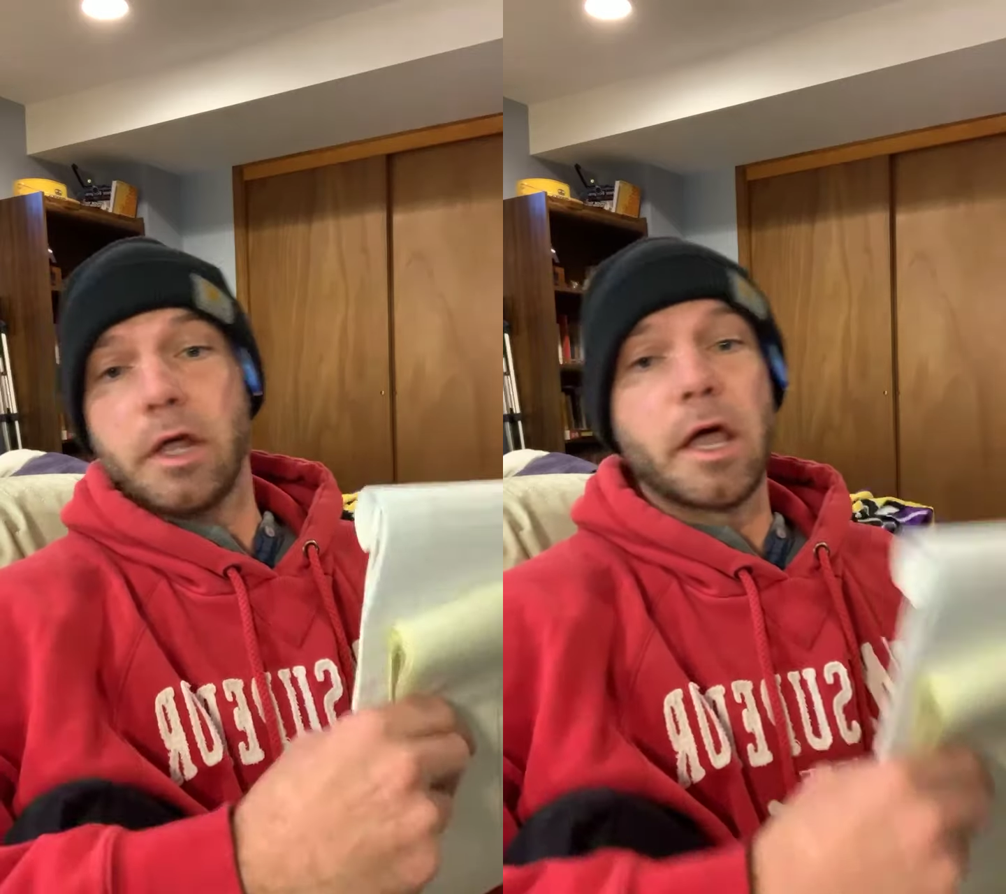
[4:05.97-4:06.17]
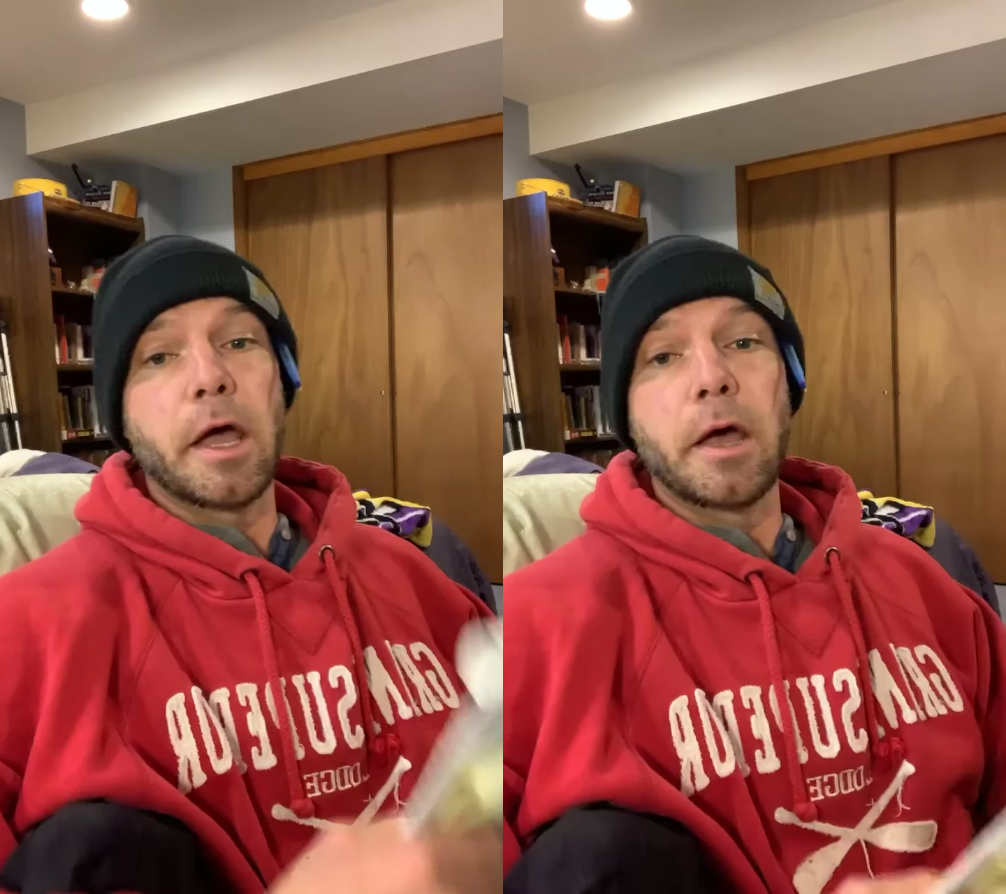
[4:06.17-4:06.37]

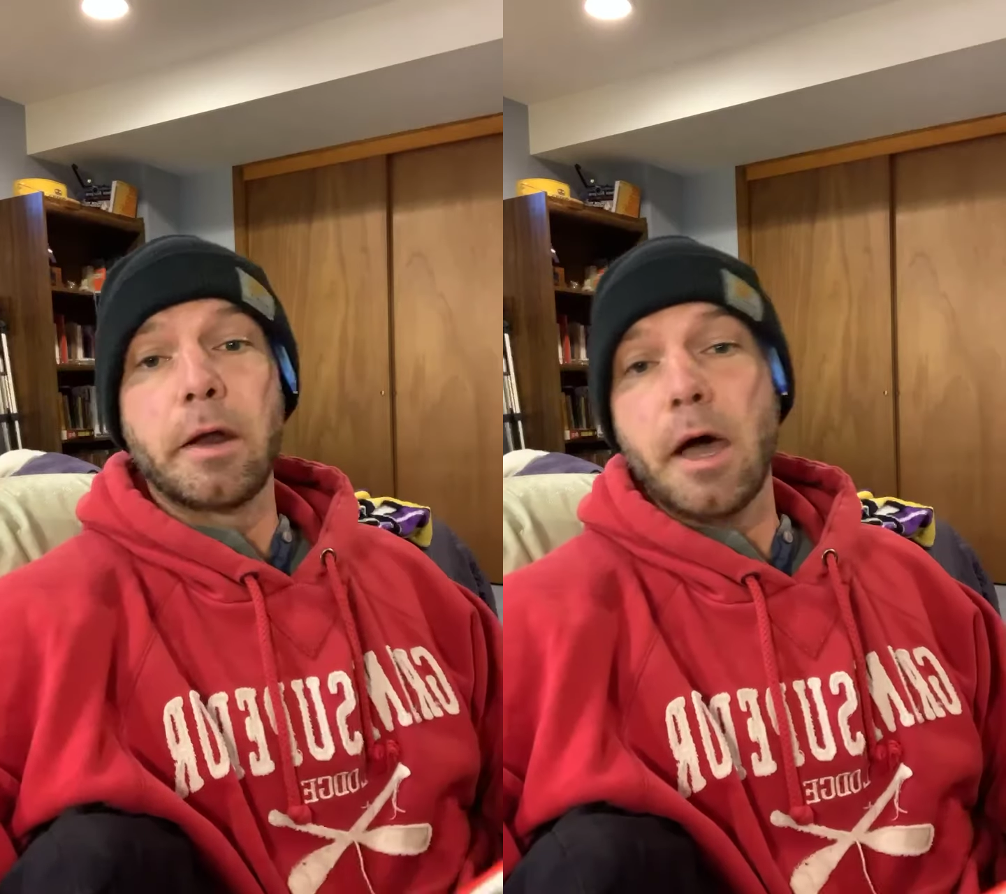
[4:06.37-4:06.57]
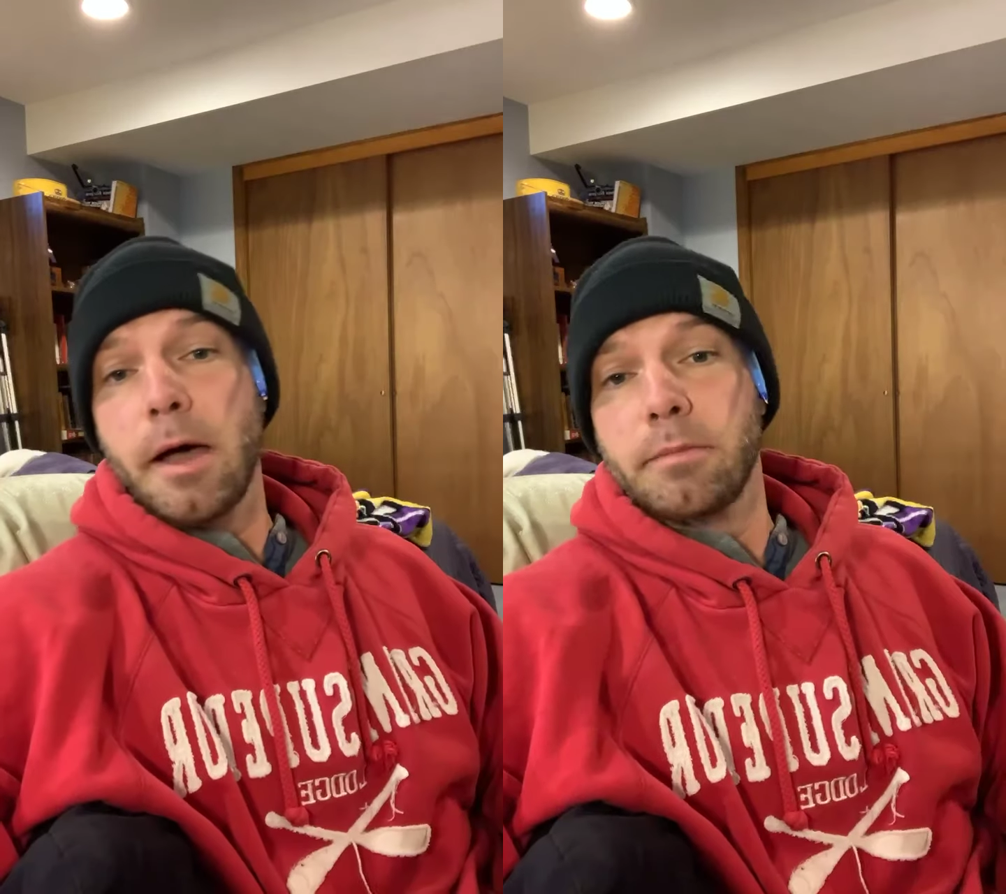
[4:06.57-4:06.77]
and
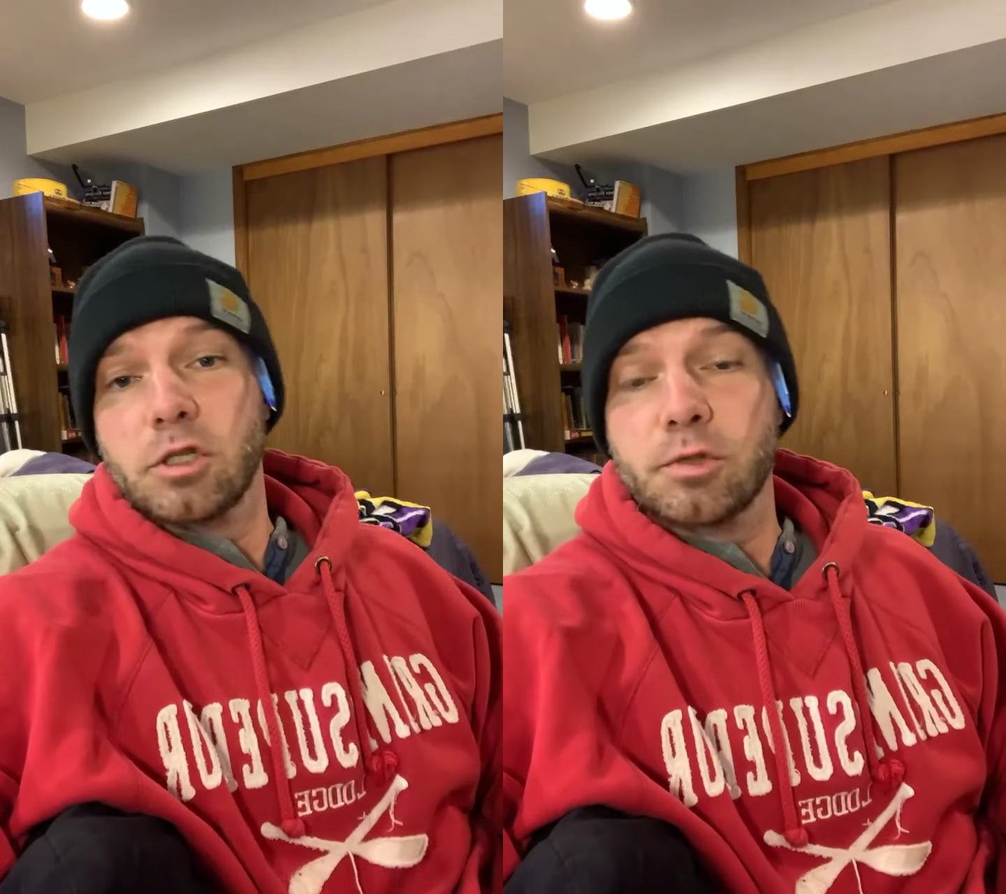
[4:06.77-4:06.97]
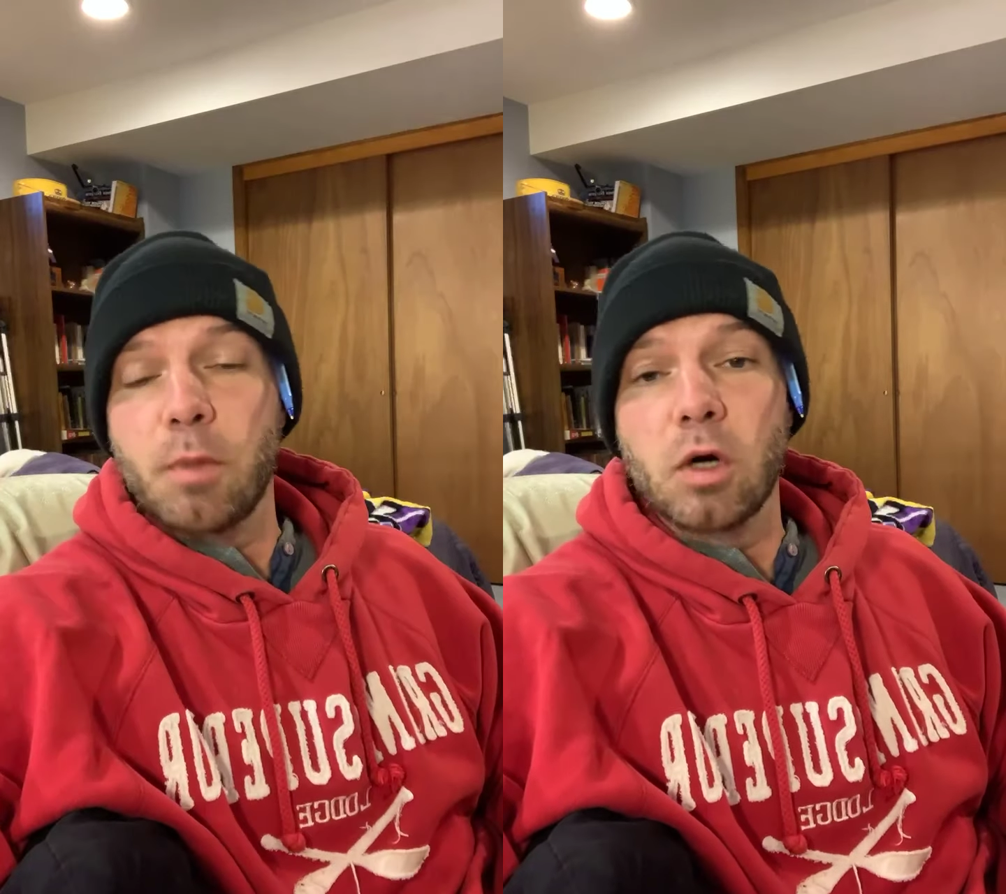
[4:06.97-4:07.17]
I'm the
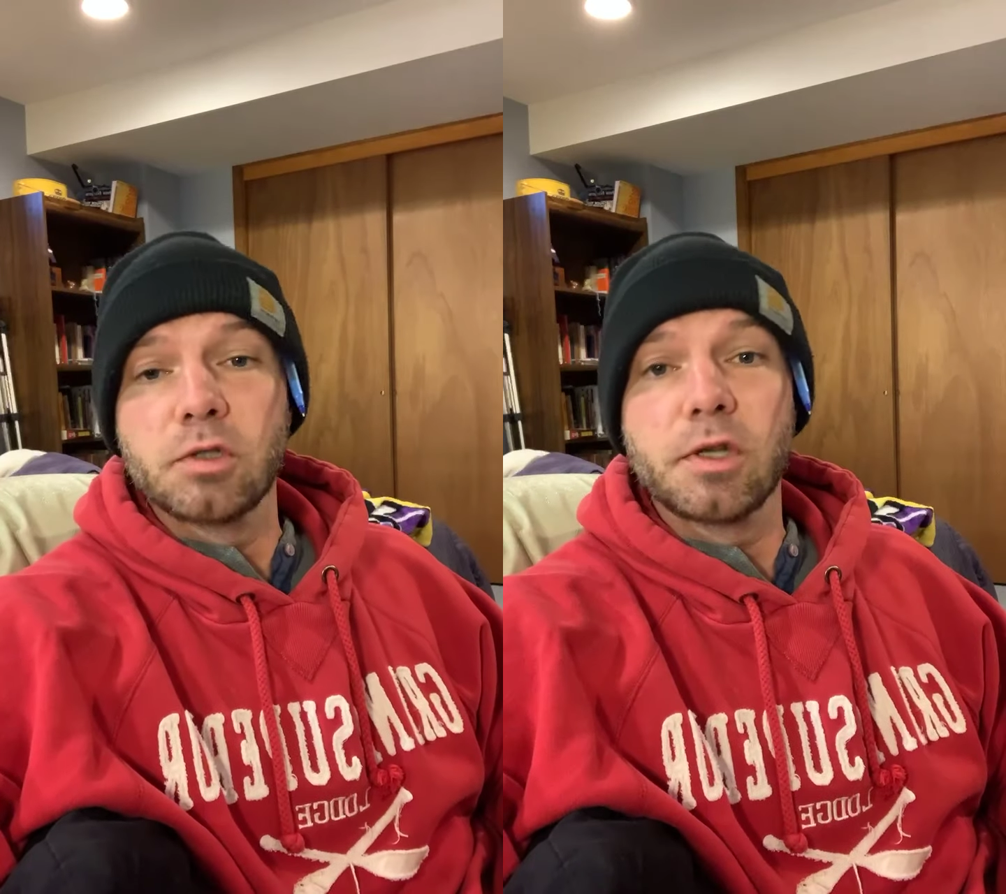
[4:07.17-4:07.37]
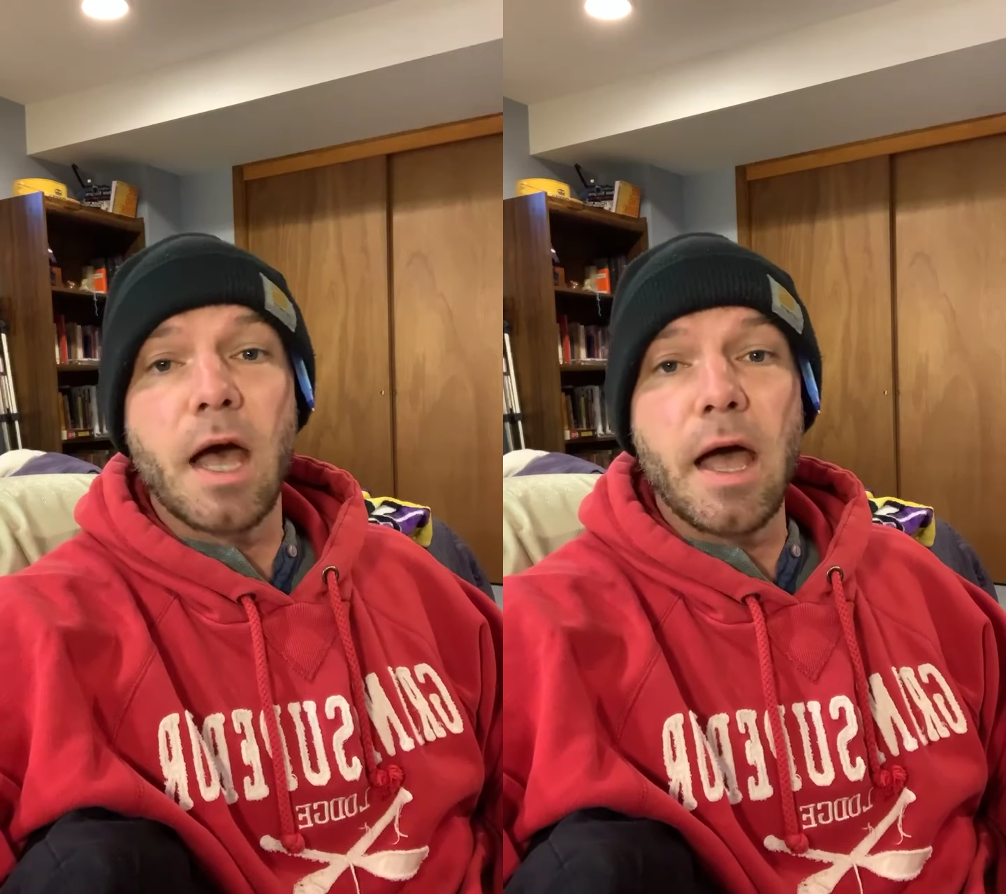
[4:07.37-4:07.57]
smartest
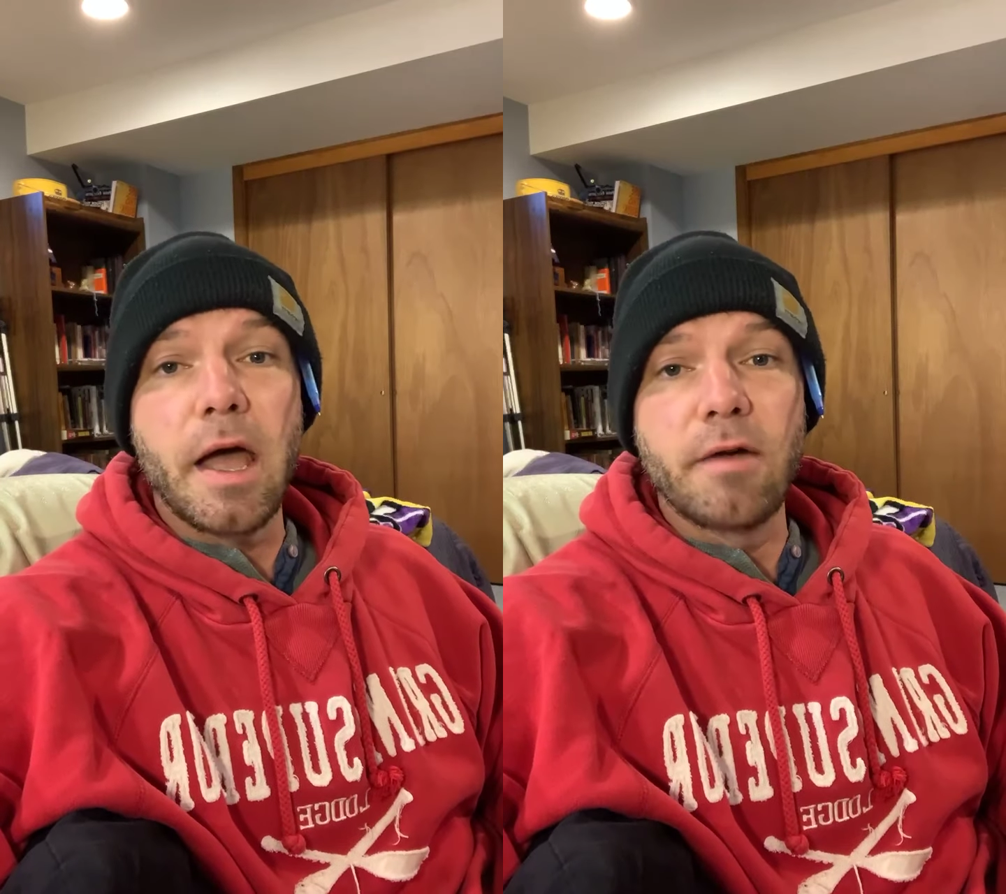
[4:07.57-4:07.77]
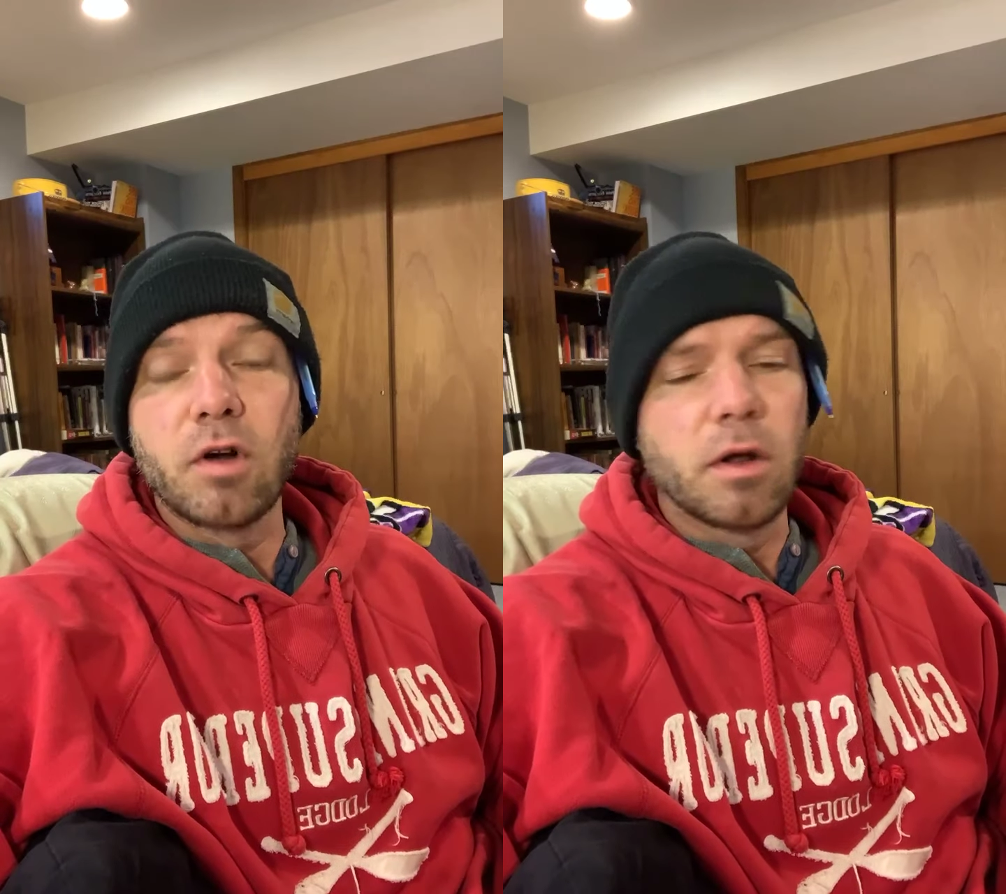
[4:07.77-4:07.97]
guy
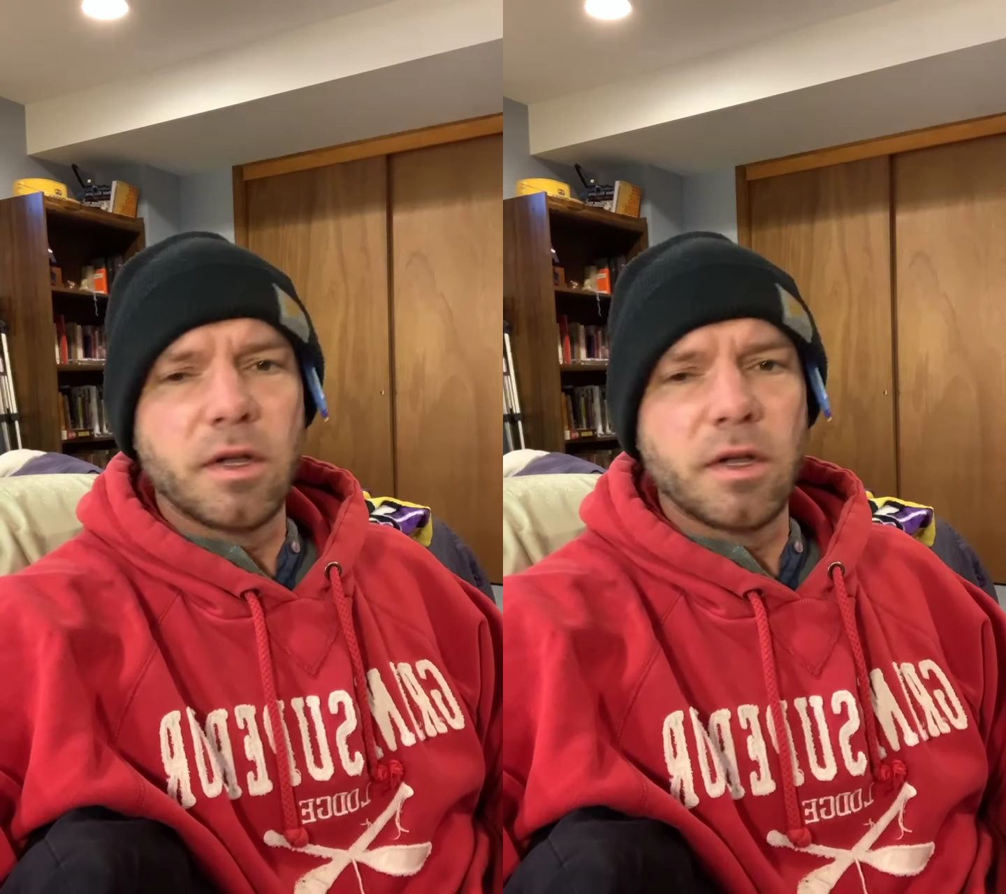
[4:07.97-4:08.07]
ever.